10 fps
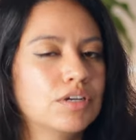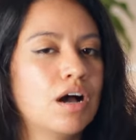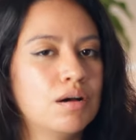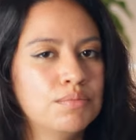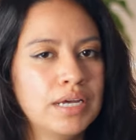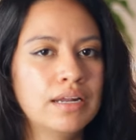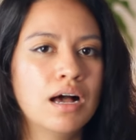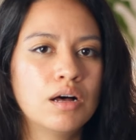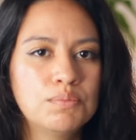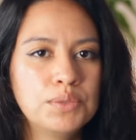come and
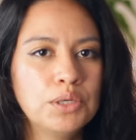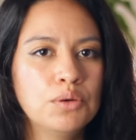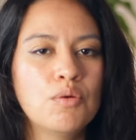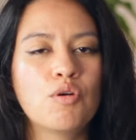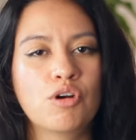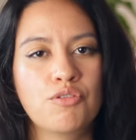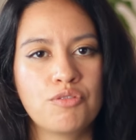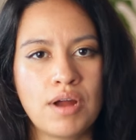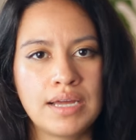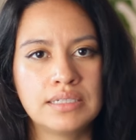help you or a
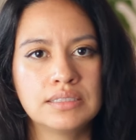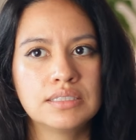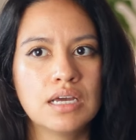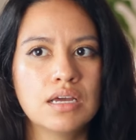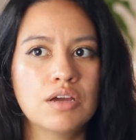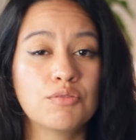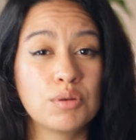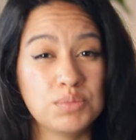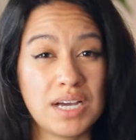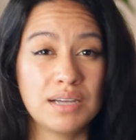friend
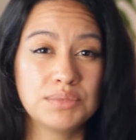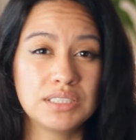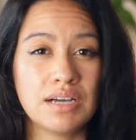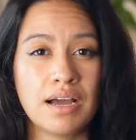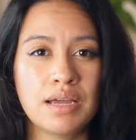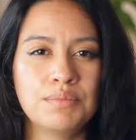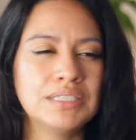from time to time.